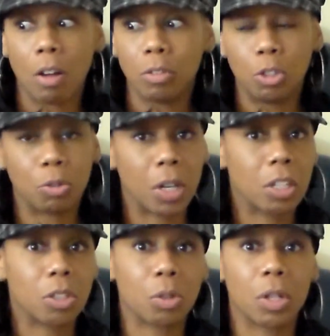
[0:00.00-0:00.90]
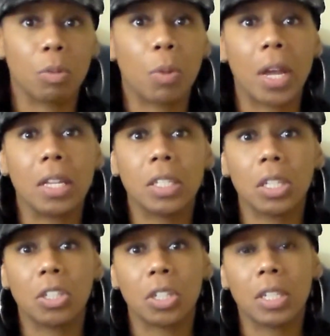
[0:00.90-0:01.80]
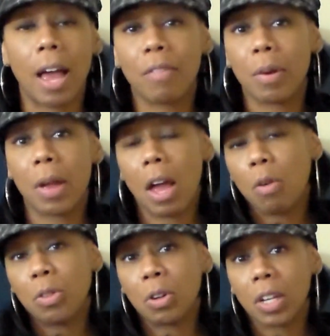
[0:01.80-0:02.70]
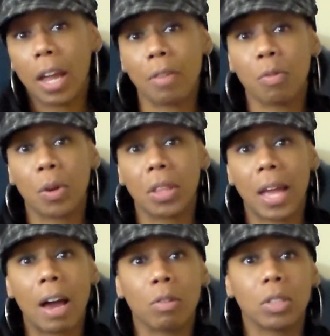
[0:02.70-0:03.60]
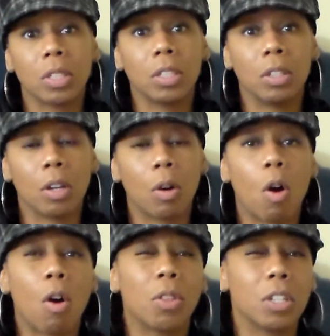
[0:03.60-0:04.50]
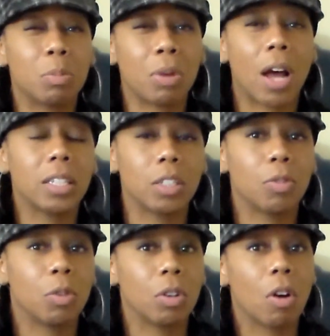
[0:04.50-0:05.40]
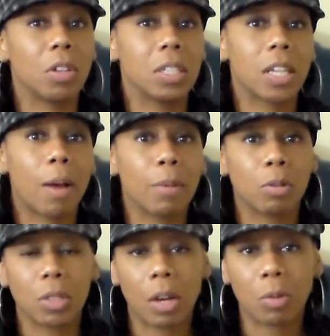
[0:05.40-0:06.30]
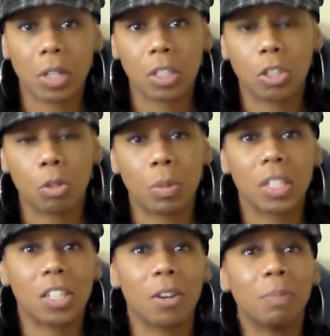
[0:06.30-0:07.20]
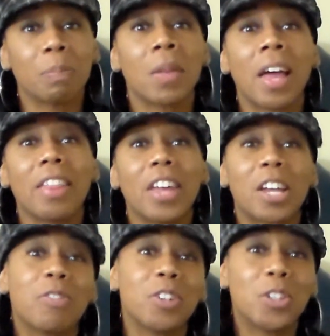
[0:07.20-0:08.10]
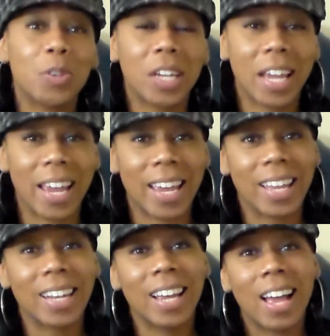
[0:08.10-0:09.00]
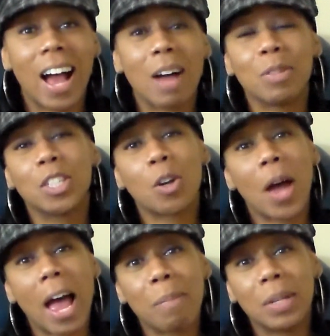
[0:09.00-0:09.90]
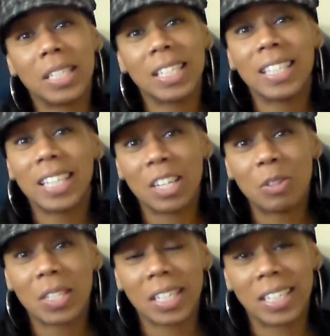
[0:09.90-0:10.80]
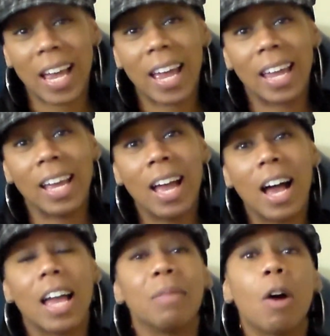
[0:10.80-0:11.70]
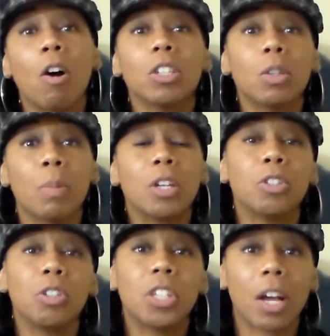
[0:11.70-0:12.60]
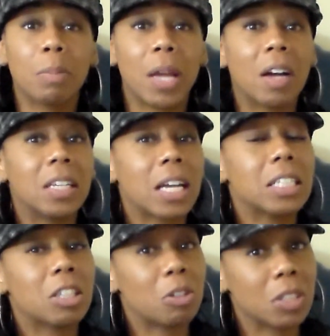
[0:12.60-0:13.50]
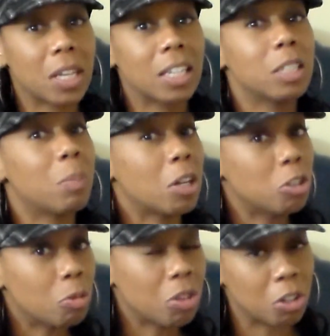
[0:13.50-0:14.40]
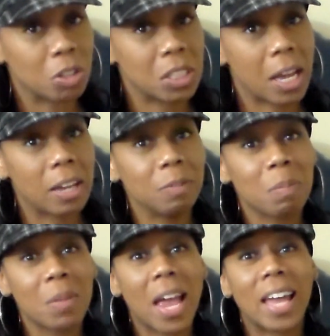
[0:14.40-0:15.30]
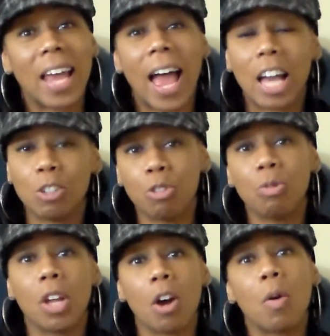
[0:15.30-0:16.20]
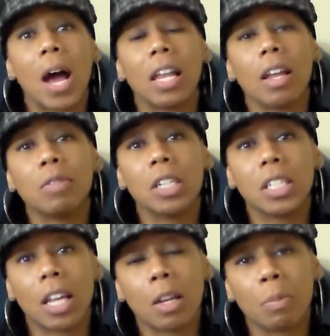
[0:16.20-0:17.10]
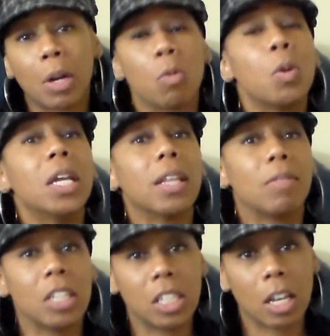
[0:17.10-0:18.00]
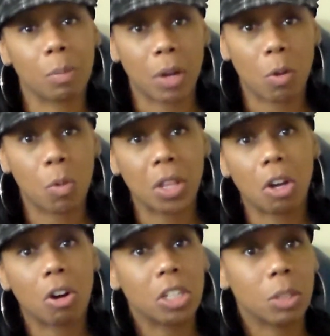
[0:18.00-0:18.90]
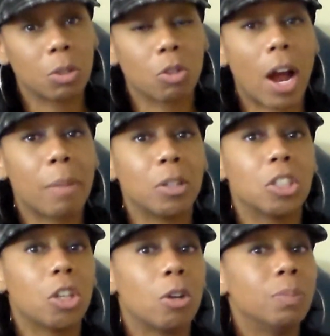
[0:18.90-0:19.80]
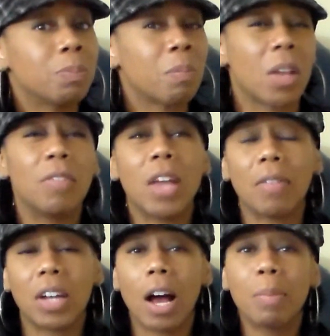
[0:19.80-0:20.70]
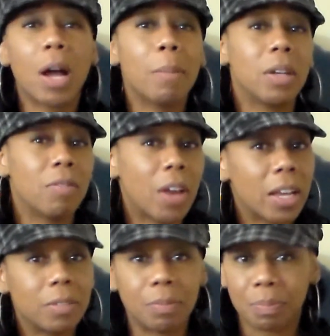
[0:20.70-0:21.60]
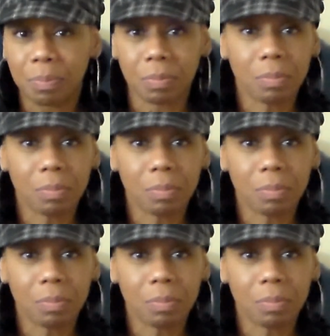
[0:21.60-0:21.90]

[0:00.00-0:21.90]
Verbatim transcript: health tricks or ways to just have a healthier life without you know all this processed food and all these chemicals that we're consuming so thank you for tuning in i'm so happy to see you today and also make sure you check me out next thursday special thursday and as you know i love to celebrate we love to celebrate with our subscribers so if you have an upcoming event